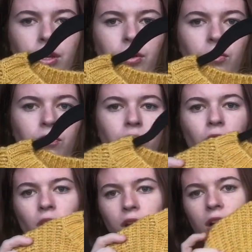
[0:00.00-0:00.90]
cute
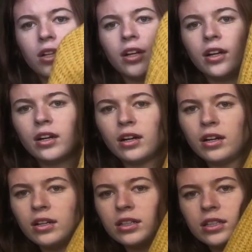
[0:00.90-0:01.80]
fall color,
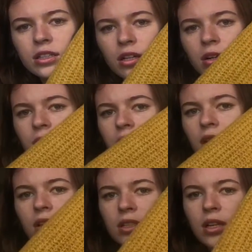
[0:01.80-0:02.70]
so it
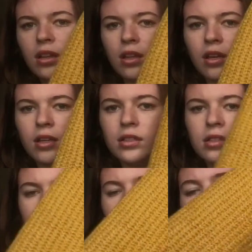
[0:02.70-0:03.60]
looks like this.